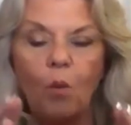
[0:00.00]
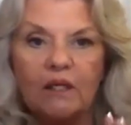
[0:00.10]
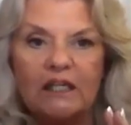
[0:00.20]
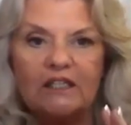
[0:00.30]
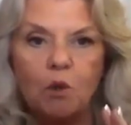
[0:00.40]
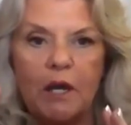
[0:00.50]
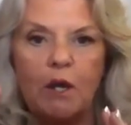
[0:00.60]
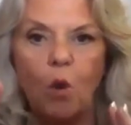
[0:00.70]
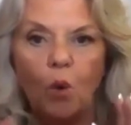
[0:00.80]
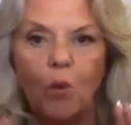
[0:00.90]
and one little
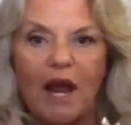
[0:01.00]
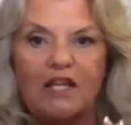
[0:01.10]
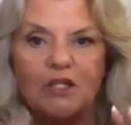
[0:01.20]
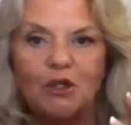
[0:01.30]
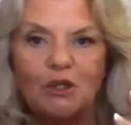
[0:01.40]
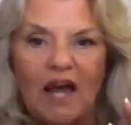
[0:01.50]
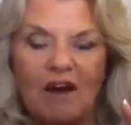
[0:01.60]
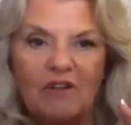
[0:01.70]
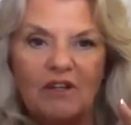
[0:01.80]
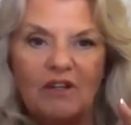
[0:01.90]
tweak will raise
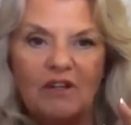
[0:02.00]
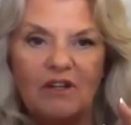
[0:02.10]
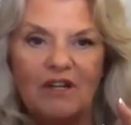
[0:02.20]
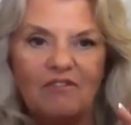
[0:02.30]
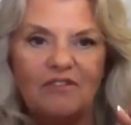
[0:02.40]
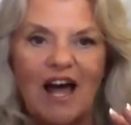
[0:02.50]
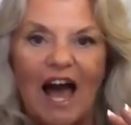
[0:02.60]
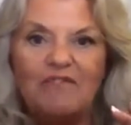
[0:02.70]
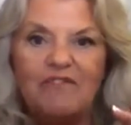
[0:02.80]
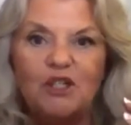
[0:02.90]
your level of,
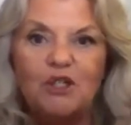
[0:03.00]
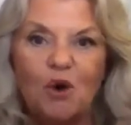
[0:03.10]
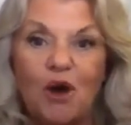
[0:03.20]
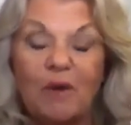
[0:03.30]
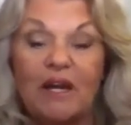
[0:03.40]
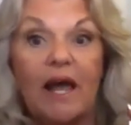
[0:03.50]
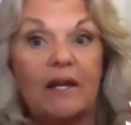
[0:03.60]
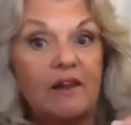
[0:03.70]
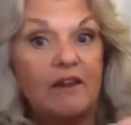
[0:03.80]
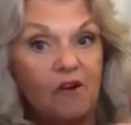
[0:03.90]
of life
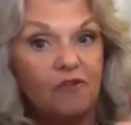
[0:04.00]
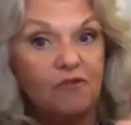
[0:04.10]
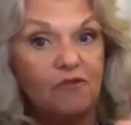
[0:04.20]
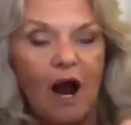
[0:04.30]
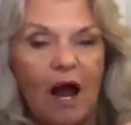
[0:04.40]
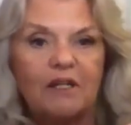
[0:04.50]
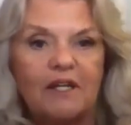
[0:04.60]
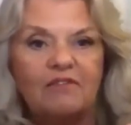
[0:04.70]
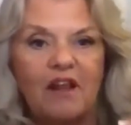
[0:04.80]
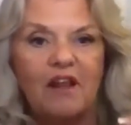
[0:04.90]
enjoyment and therefore,
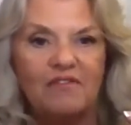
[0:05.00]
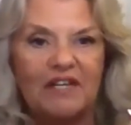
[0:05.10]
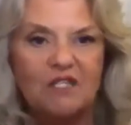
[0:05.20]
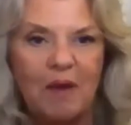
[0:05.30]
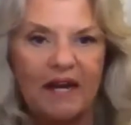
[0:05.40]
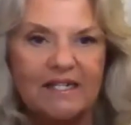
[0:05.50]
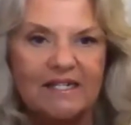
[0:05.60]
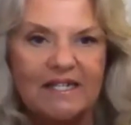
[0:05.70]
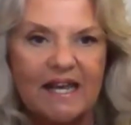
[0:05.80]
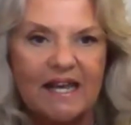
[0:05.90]
I believe, life
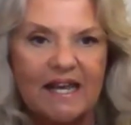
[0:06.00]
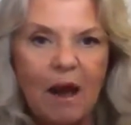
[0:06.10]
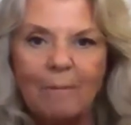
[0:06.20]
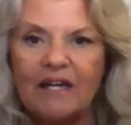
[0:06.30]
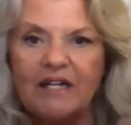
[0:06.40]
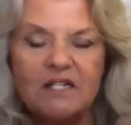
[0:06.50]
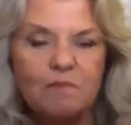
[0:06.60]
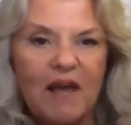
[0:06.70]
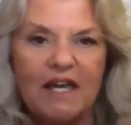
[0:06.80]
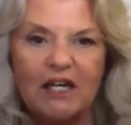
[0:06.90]
expectancy by
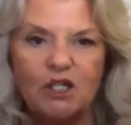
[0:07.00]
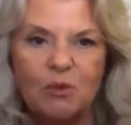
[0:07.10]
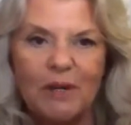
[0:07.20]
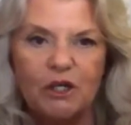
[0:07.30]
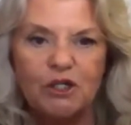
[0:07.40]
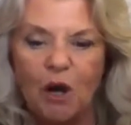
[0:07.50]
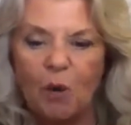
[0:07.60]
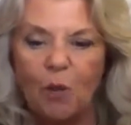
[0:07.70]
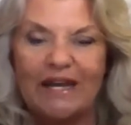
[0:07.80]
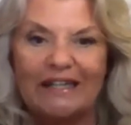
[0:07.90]
just making a tweak or
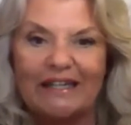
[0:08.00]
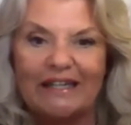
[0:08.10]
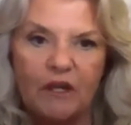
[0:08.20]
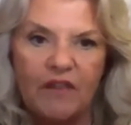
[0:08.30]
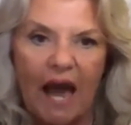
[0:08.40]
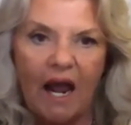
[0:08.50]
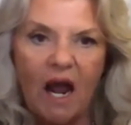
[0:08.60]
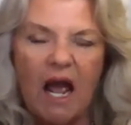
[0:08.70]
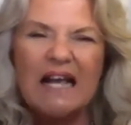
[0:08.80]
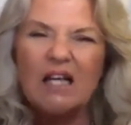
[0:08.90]
two. And we can look at
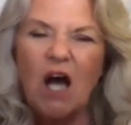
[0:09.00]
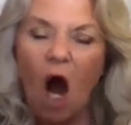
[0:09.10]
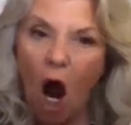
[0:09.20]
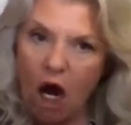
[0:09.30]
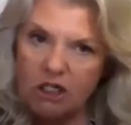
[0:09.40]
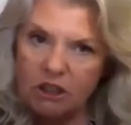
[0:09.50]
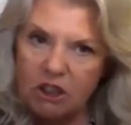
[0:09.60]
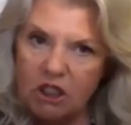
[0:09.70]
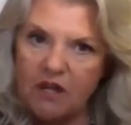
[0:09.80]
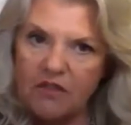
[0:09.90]
that.
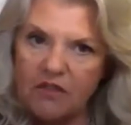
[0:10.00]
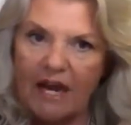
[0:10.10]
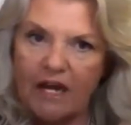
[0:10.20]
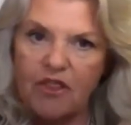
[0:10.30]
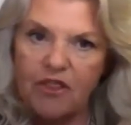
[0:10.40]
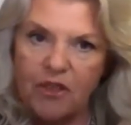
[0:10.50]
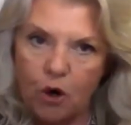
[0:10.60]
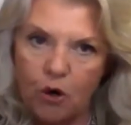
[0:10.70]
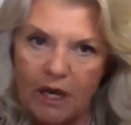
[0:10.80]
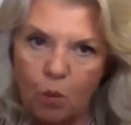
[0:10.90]
Hard to look at that at
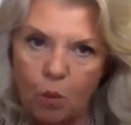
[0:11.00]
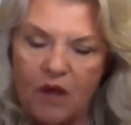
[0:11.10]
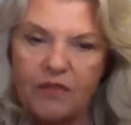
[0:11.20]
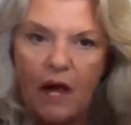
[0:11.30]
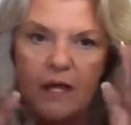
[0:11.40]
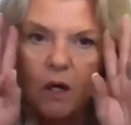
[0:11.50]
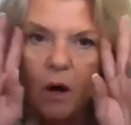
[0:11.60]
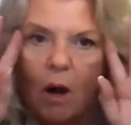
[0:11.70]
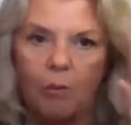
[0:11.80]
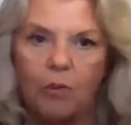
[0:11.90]
30 with,
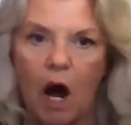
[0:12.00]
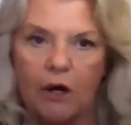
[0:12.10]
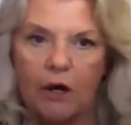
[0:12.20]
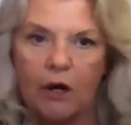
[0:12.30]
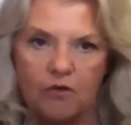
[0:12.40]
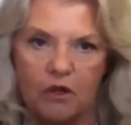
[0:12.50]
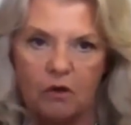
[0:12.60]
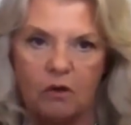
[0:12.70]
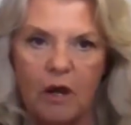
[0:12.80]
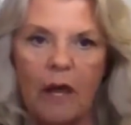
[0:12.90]
you know, a broader
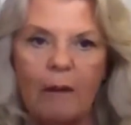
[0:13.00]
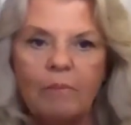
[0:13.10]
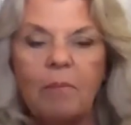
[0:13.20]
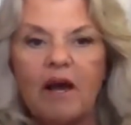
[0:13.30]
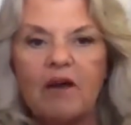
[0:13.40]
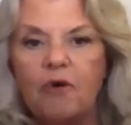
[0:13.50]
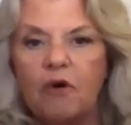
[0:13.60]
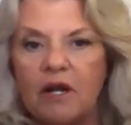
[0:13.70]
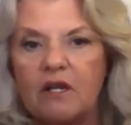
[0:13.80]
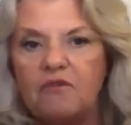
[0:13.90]
view. But
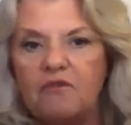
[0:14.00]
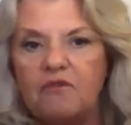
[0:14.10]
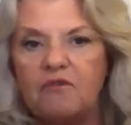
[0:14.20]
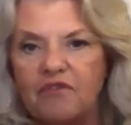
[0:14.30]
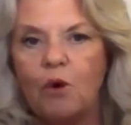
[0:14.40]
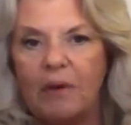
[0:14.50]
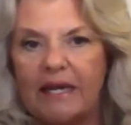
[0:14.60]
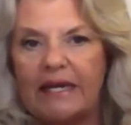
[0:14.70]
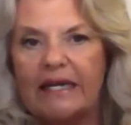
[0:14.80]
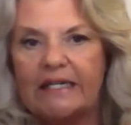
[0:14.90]
by 40 and 50,
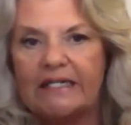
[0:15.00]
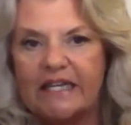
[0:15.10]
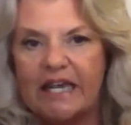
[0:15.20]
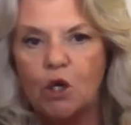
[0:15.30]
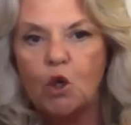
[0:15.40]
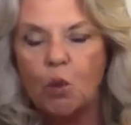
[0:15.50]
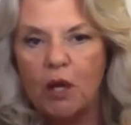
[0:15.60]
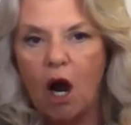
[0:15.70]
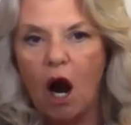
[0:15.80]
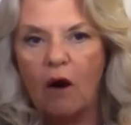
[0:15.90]
we're beginning to see
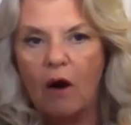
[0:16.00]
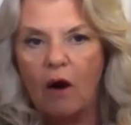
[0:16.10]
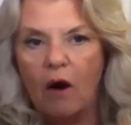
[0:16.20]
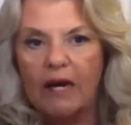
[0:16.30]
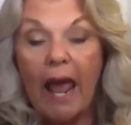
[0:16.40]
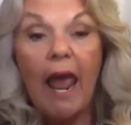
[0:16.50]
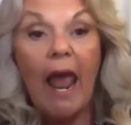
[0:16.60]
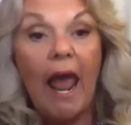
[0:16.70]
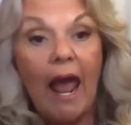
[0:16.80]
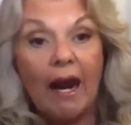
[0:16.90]
who we are. And,
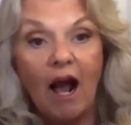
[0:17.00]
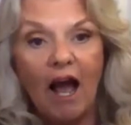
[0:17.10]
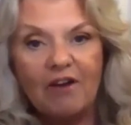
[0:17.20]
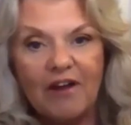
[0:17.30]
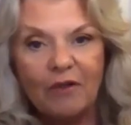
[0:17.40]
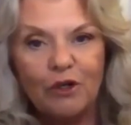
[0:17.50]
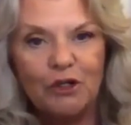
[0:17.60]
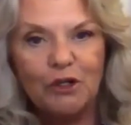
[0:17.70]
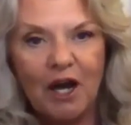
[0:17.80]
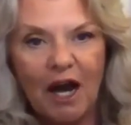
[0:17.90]
and I have
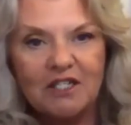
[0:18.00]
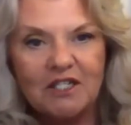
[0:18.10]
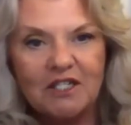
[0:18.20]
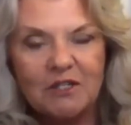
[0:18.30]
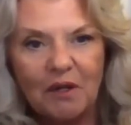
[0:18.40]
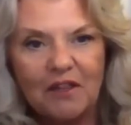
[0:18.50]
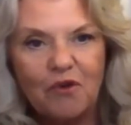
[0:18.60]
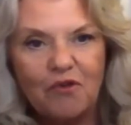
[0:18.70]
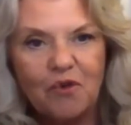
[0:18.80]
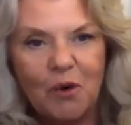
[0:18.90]
found there are two kinds of
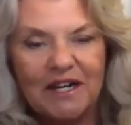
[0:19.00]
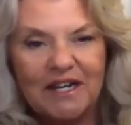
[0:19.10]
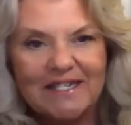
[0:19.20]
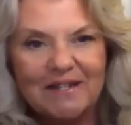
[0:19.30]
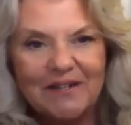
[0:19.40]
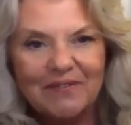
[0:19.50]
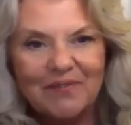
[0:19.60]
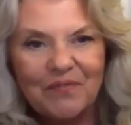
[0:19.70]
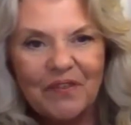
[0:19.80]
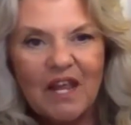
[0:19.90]
people in their 40s.
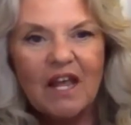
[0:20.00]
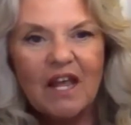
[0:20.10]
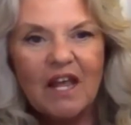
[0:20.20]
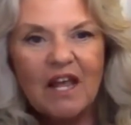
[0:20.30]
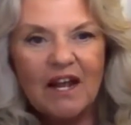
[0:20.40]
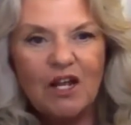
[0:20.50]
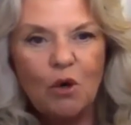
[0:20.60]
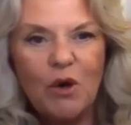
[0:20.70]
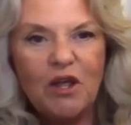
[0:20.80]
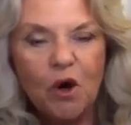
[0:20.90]

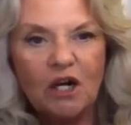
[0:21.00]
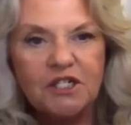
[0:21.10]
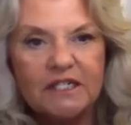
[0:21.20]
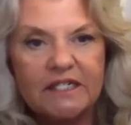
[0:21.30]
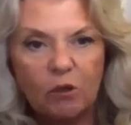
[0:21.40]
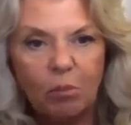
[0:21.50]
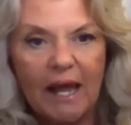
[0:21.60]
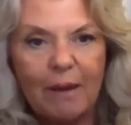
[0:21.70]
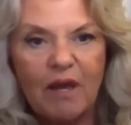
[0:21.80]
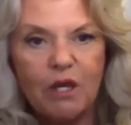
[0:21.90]
You either are
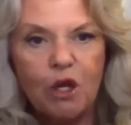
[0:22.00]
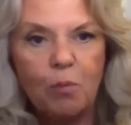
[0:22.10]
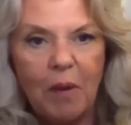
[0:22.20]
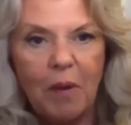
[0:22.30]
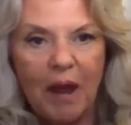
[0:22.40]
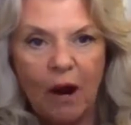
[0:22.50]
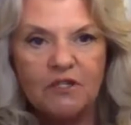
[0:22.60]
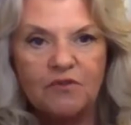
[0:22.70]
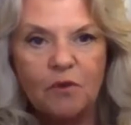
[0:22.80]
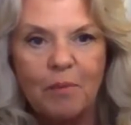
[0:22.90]
still blaming your
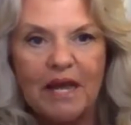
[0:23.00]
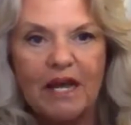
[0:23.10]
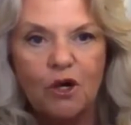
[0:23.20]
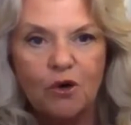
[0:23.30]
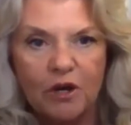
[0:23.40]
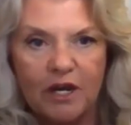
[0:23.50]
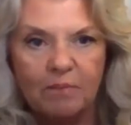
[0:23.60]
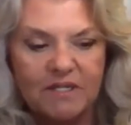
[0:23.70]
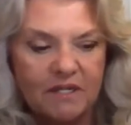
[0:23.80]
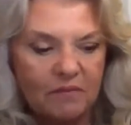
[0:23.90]
parents for being
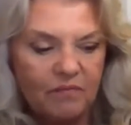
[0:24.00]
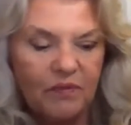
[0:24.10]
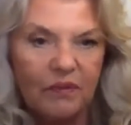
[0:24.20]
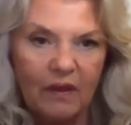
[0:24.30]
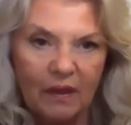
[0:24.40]
creeps